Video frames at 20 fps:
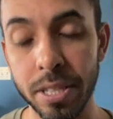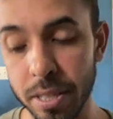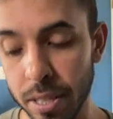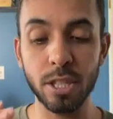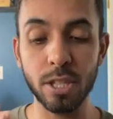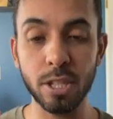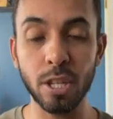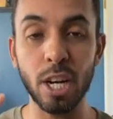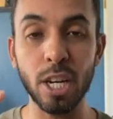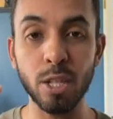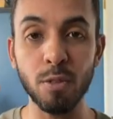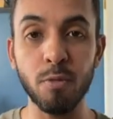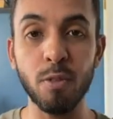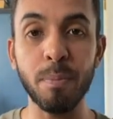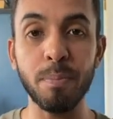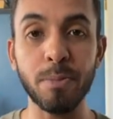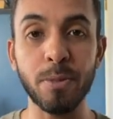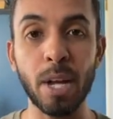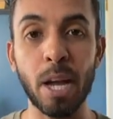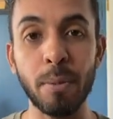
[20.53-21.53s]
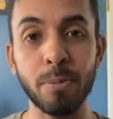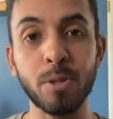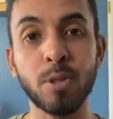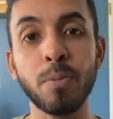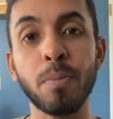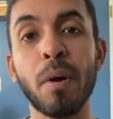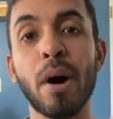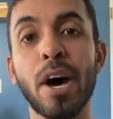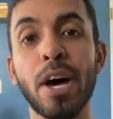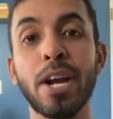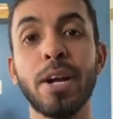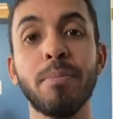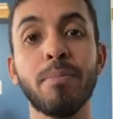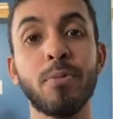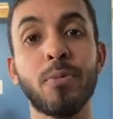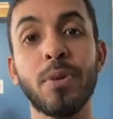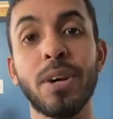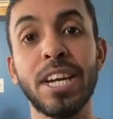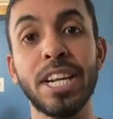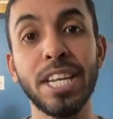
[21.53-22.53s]
It starts from top to bottom:
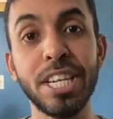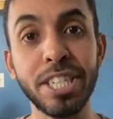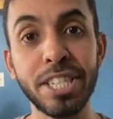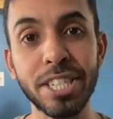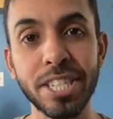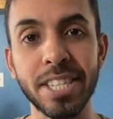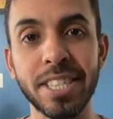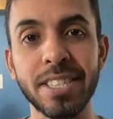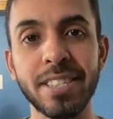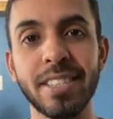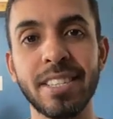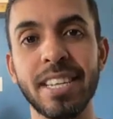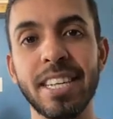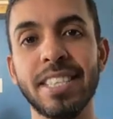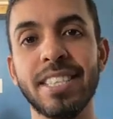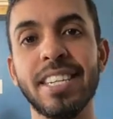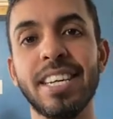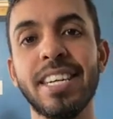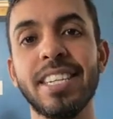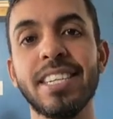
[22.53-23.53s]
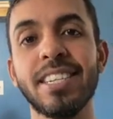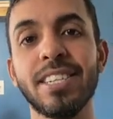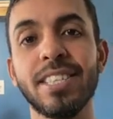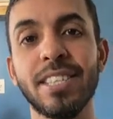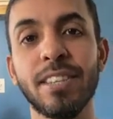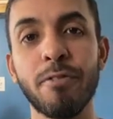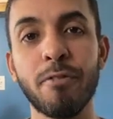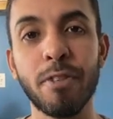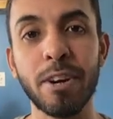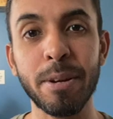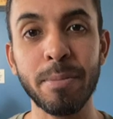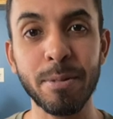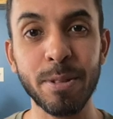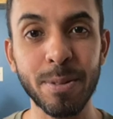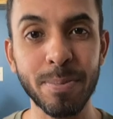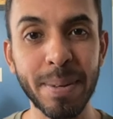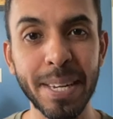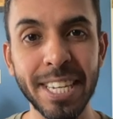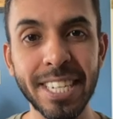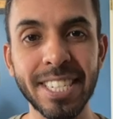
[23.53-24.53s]
religion, and then the freedom of
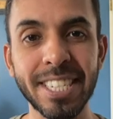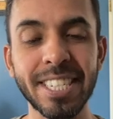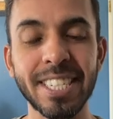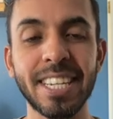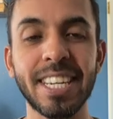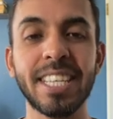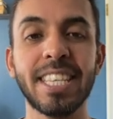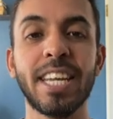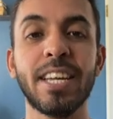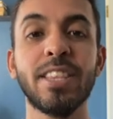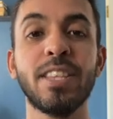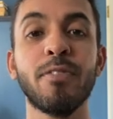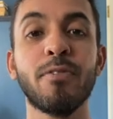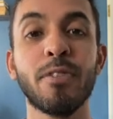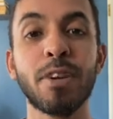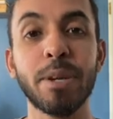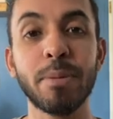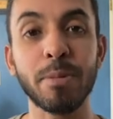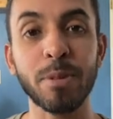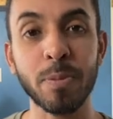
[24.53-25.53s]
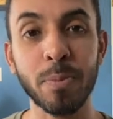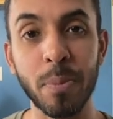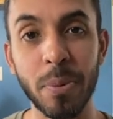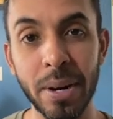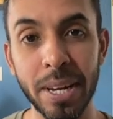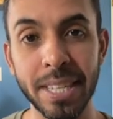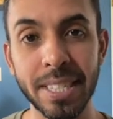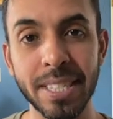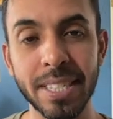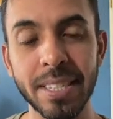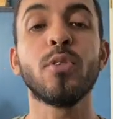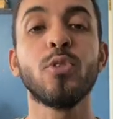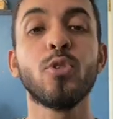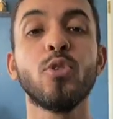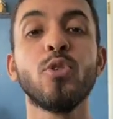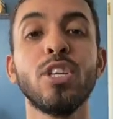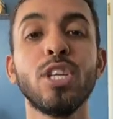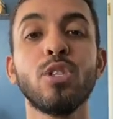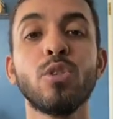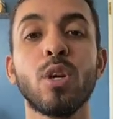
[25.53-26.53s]
speech, and then the freedom of press. You
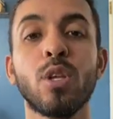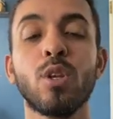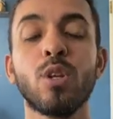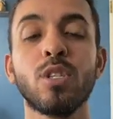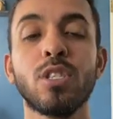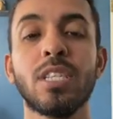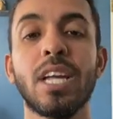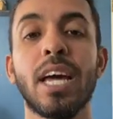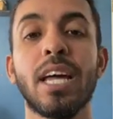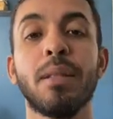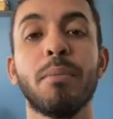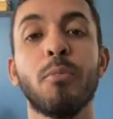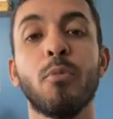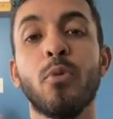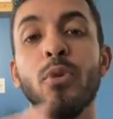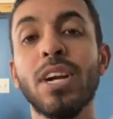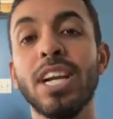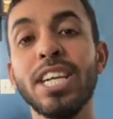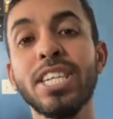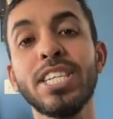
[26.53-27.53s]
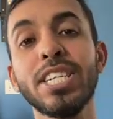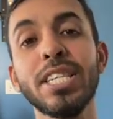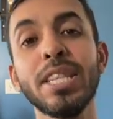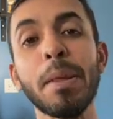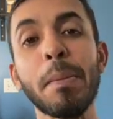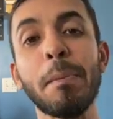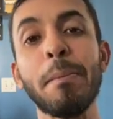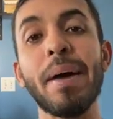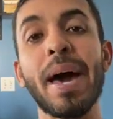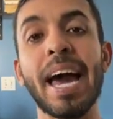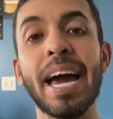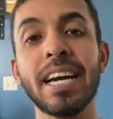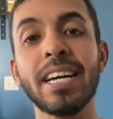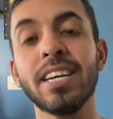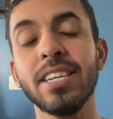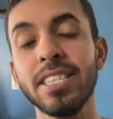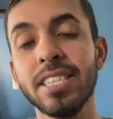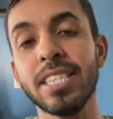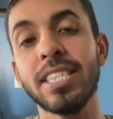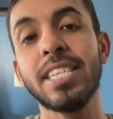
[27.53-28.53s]
need to understand religion back
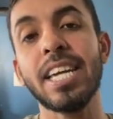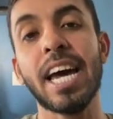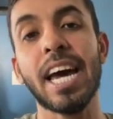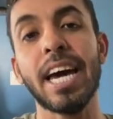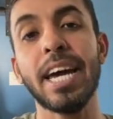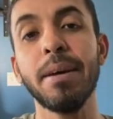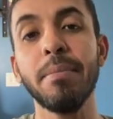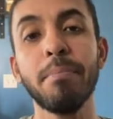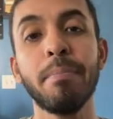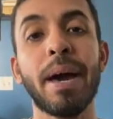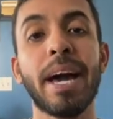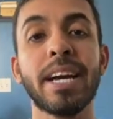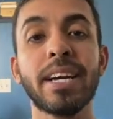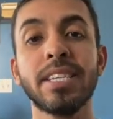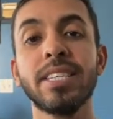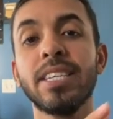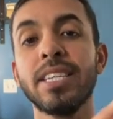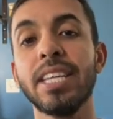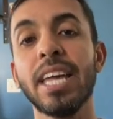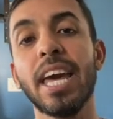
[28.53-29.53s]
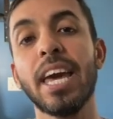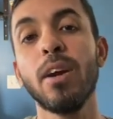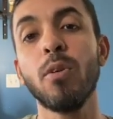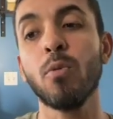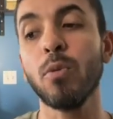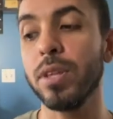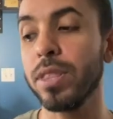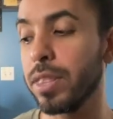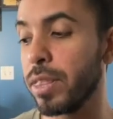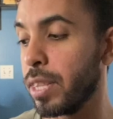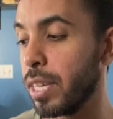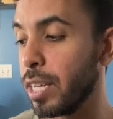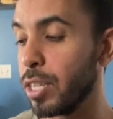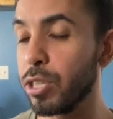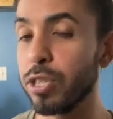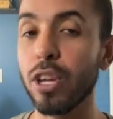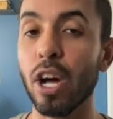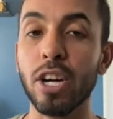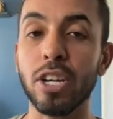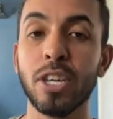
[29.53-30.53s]
on the day when this
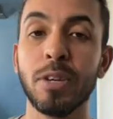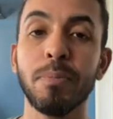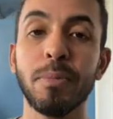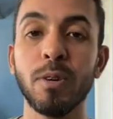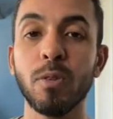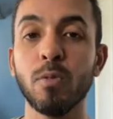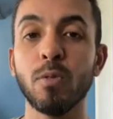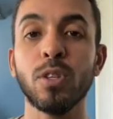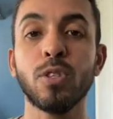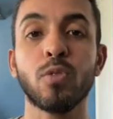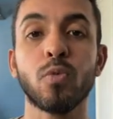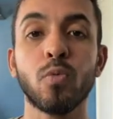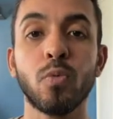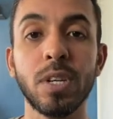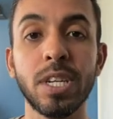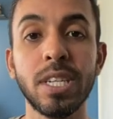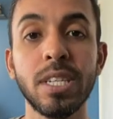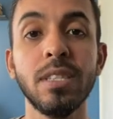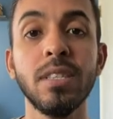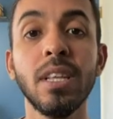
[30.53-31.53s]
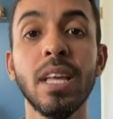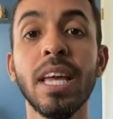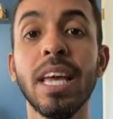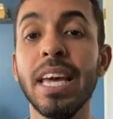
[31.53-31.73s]
document was written.